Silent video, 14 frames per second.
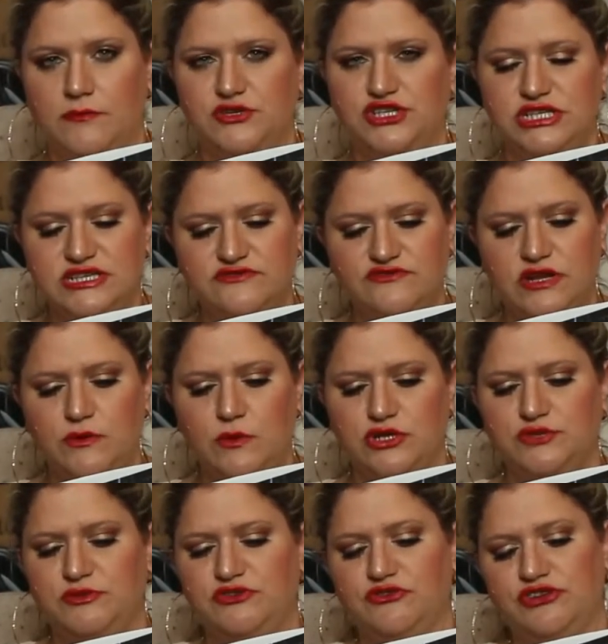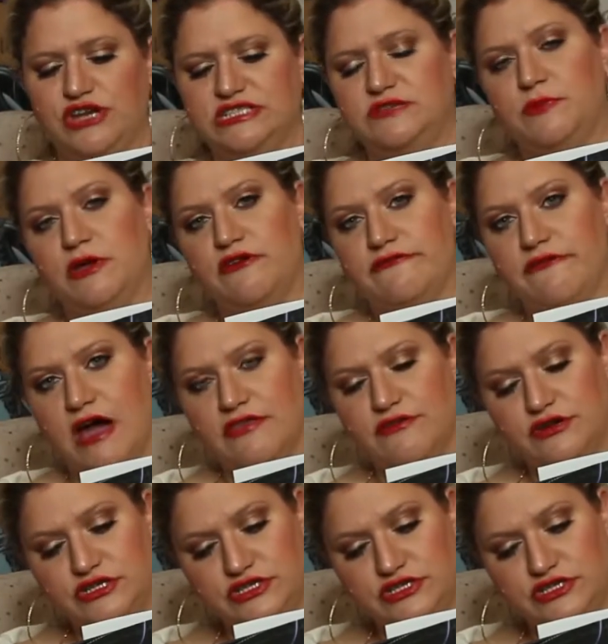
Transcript: She doesn't really want to be rejected by her father,